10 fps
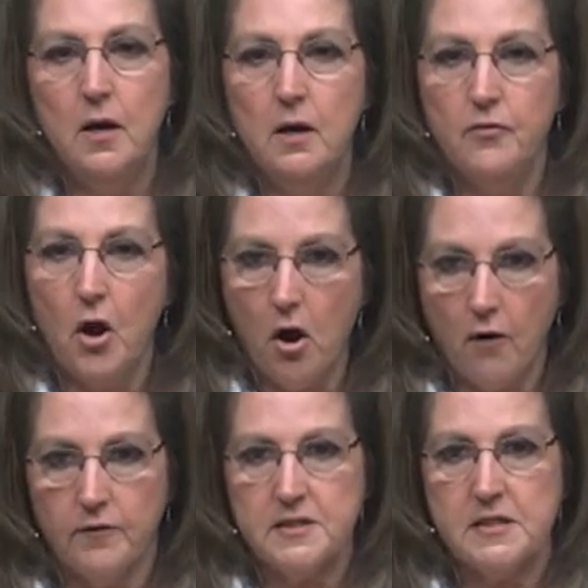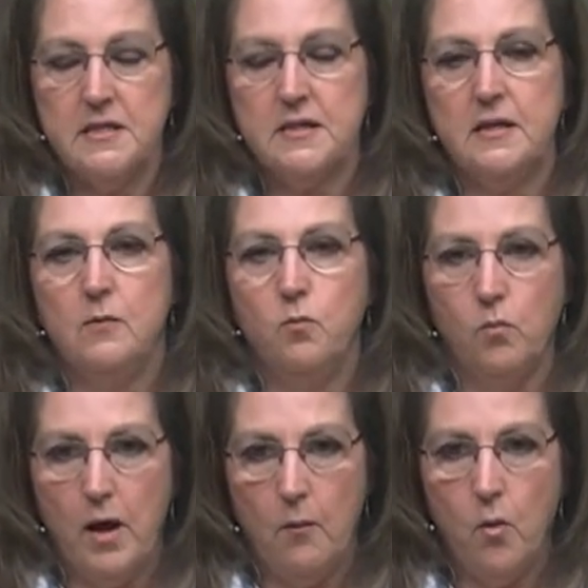the harvest season and,
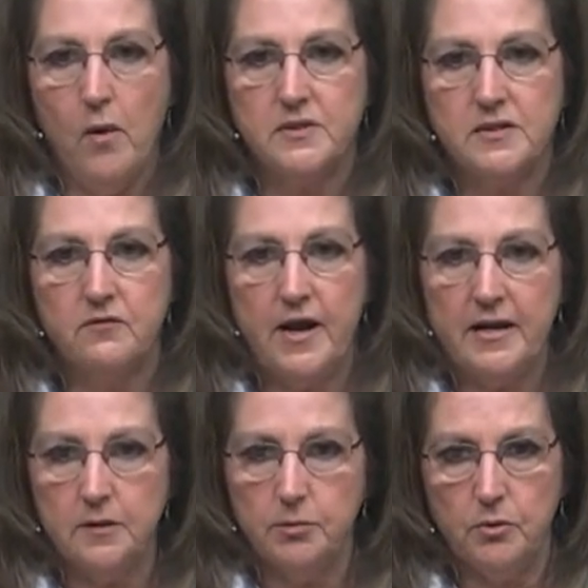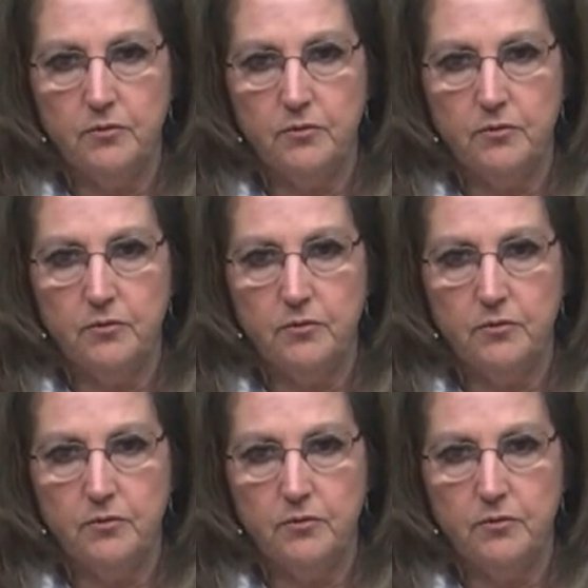and what was available.